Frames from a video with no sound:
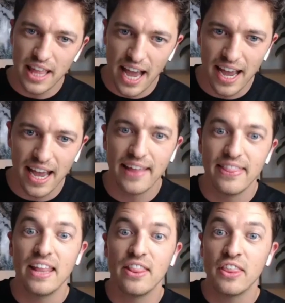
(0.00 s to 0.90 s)
that and
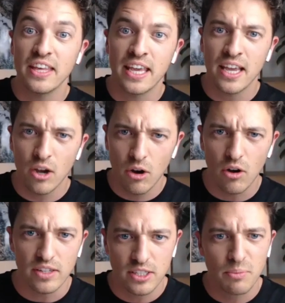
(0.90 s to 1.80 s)
then thinking,
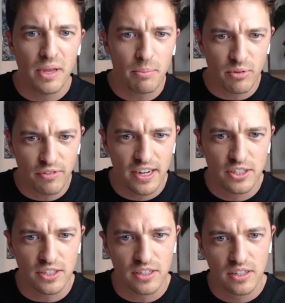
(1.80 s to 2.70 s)
this could be a
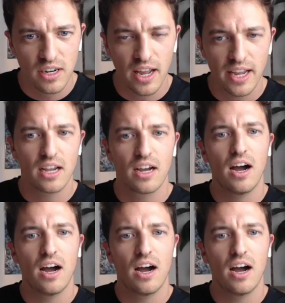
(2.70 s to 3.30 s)
profession. Like,